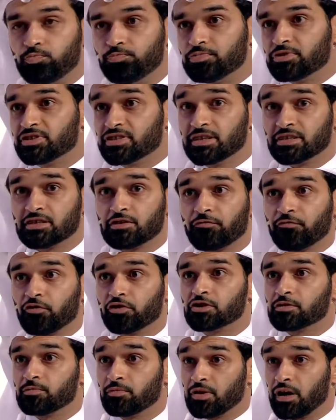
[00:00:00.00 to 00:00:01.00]
Since the
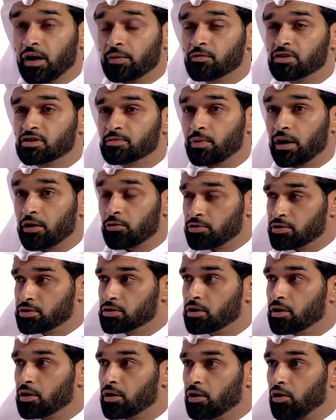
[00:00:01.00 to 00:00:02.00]
first time this matter was
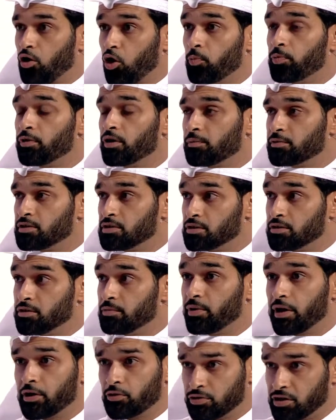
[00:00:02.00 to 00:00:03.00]
opened up to
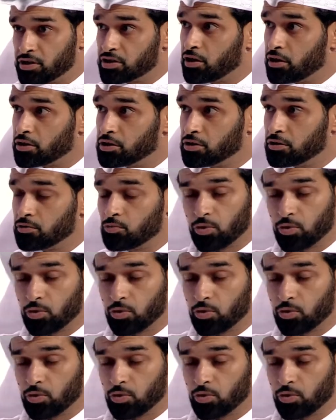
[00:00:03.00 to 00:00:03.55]
debate or discussion,